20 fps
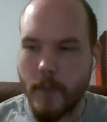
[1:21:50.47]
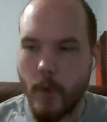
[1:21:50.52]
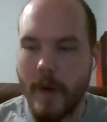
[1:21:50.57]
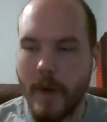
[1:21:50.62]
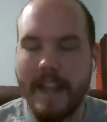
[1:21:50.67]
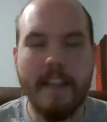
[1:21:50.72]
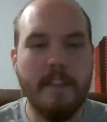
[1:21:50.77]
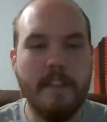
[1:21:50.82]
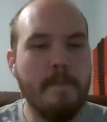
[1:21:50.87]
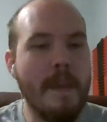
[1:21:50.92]

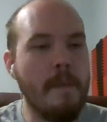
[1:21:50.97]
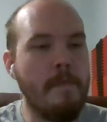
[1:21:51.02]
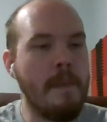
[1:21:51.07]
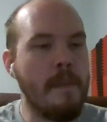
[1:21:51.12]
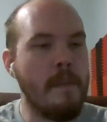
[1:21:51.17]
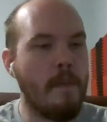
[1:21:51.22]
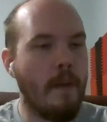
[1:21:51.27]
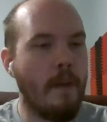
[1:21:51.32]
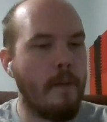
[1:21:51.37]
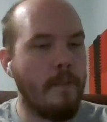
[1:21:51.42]
I guess
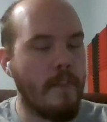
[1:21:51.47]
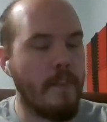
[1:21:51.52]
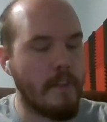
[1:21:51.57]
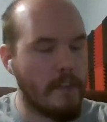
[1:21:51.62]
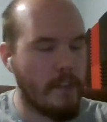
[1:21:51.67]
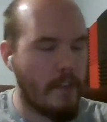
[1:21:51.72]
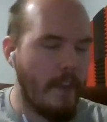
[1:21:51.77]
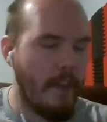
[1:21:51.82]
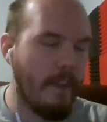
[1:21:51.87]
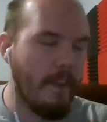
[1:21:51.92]
maybe
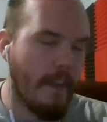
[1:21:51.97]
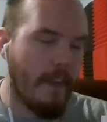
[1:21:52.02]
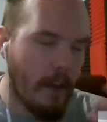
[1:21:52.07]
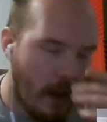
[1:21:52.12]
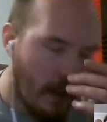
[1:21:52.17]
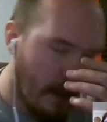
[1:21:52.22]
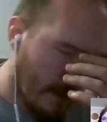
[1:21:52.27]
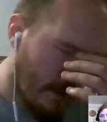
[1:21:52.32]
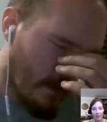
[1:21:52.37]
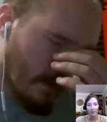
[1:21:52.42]
there's a thing they
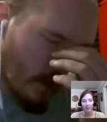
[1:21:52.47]
call it, a